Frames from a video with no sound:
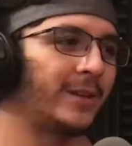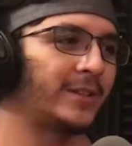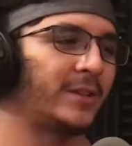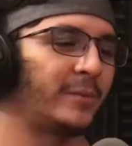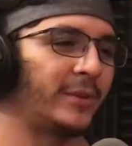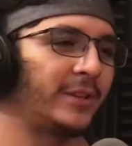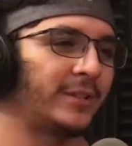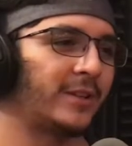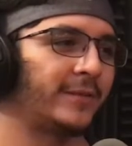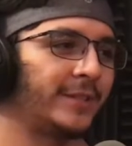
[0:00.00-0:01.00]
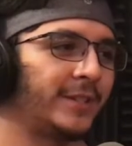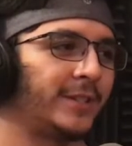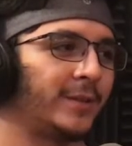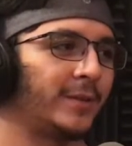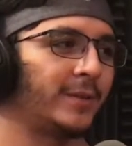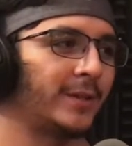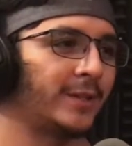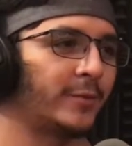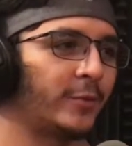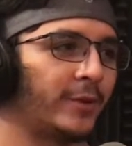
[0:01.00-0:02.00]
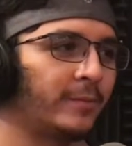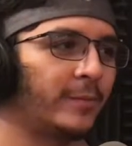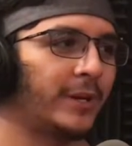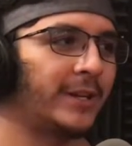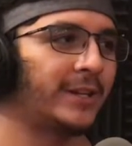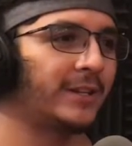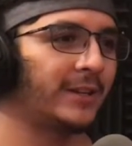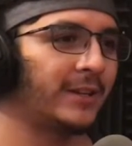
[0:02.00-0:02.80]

because the police obviously know you at this point. But